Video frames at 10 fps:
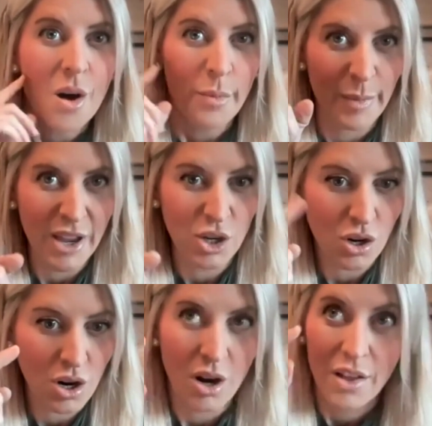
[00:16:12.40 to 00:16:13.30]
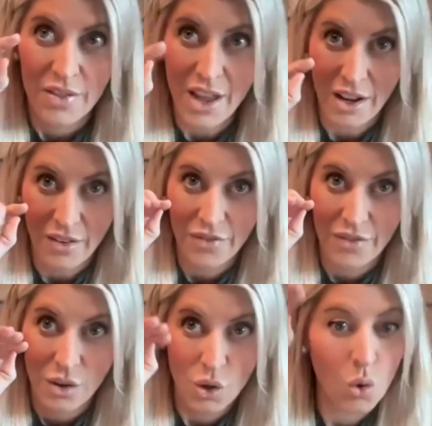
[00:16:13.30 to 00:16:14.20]
But make sure that if
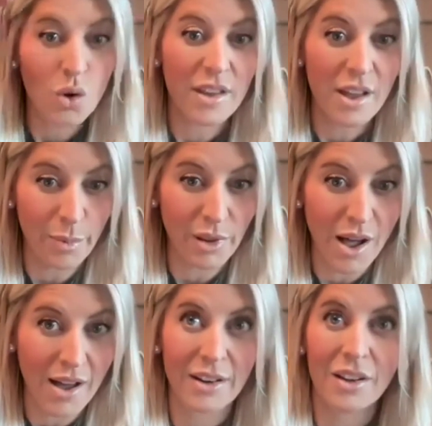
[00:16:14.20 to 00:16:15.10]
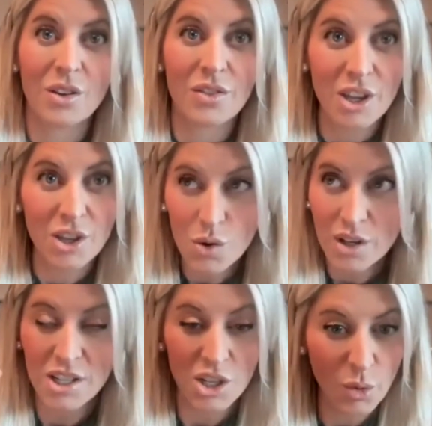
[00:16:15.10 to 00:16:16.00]
you're the upline, that you
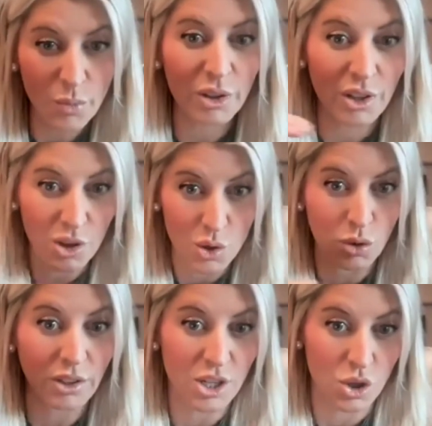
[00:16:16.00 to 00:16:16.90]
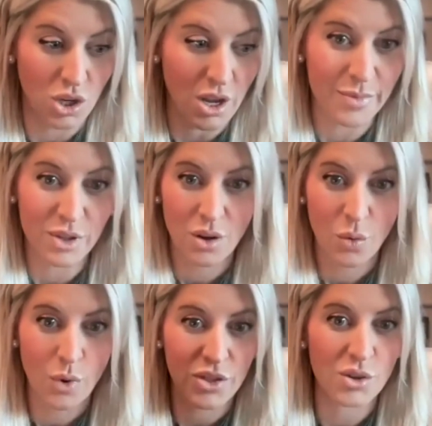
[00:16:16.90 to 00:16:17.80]
continue building those relationships
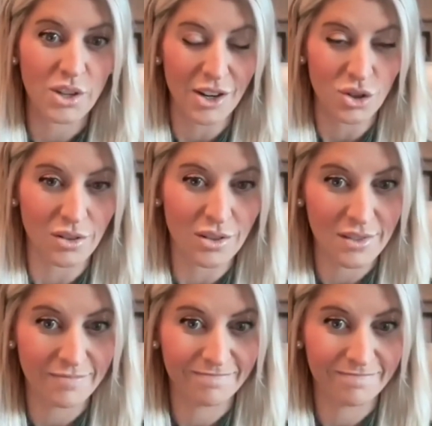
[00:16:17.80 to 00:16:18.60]
with those agents.